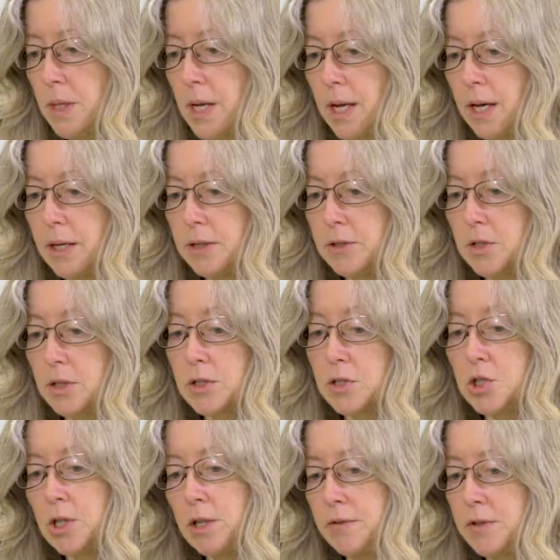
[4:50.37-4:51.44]
And
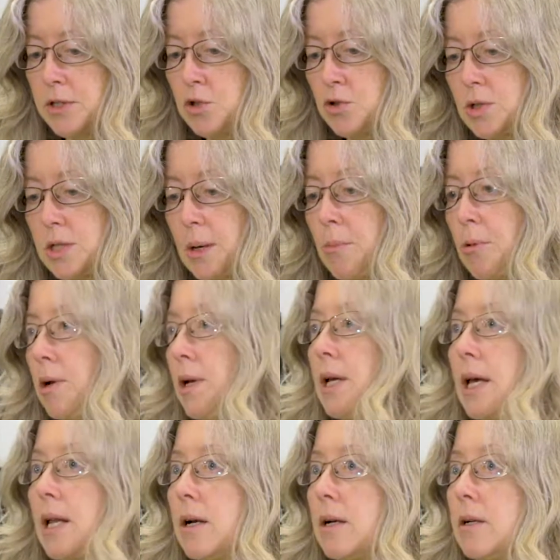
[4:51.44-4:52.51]
she lived in Sault Ste. Marie,
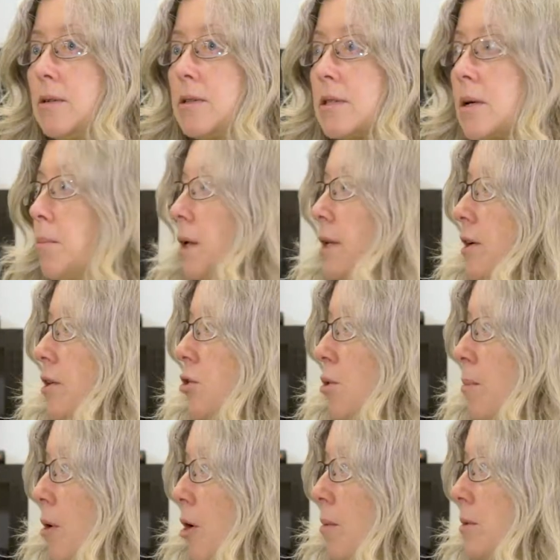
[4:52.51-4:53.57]
and I subletted her
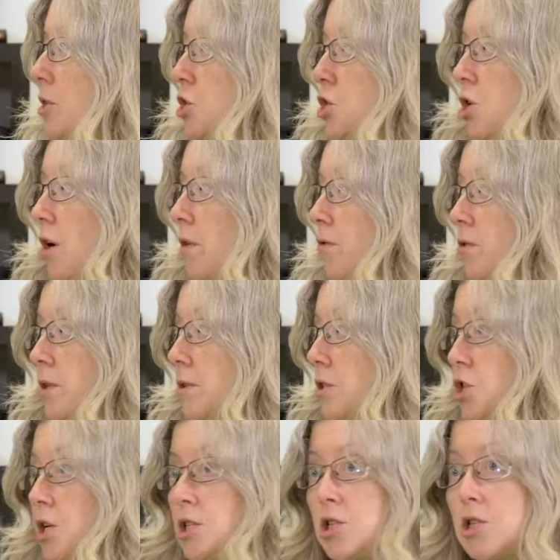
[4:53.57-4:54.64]
apartment. She offered it.
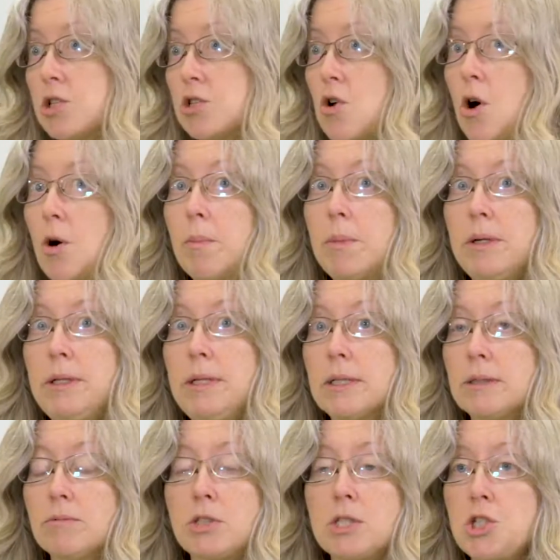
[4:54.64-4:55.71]
She actually just called me
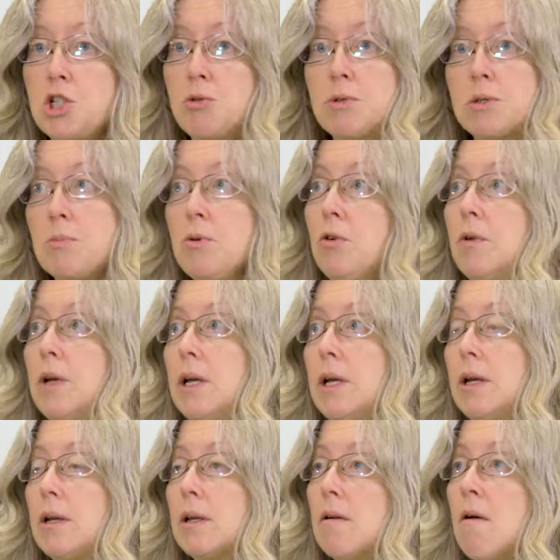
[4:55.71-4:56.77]
and said she was
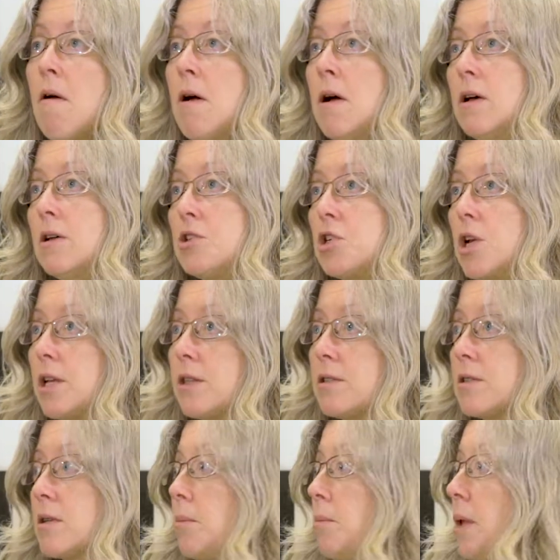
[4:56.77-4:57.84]
moving, and she had the
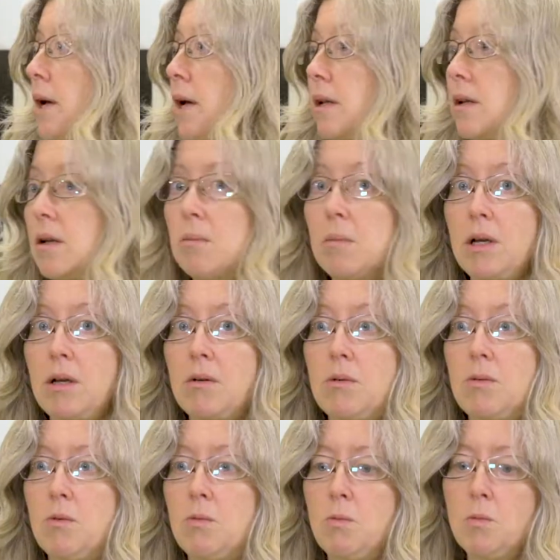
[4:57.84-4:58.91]
sublet. And I'm like,
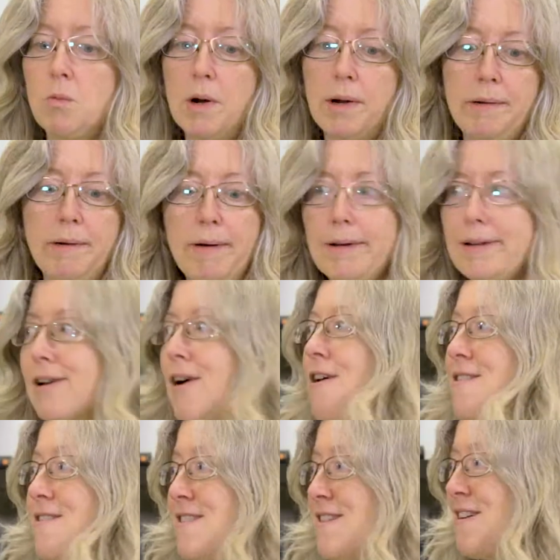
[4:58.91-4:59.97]
why not?
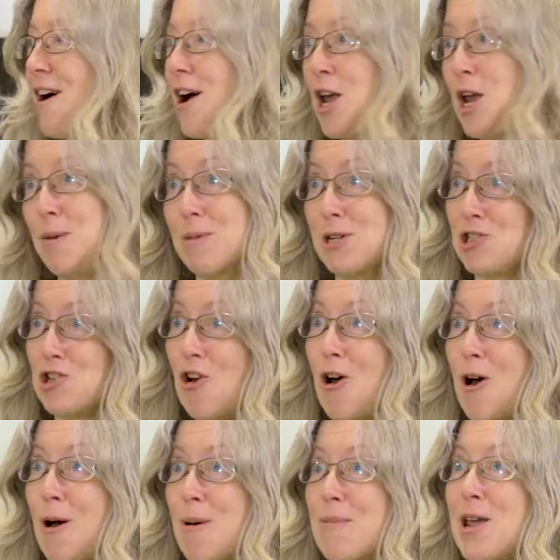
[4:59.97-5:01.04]
I hate my
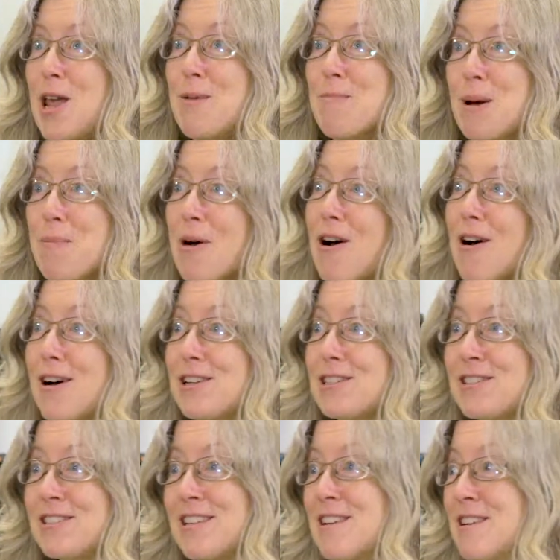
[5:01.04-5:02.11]
job, I hate my
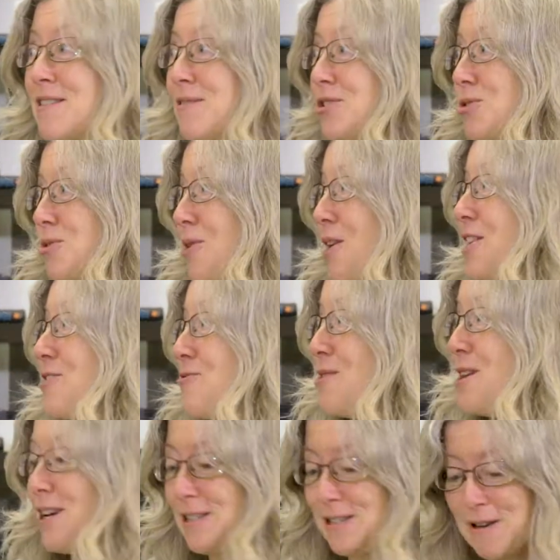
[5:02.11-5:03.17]
boss, so I
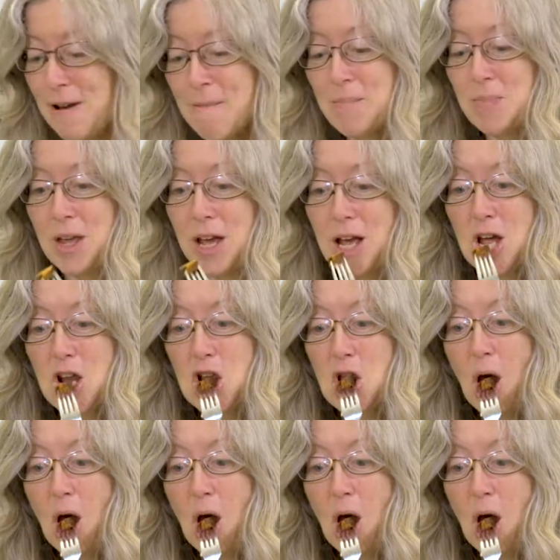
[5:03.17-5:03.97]
quit, and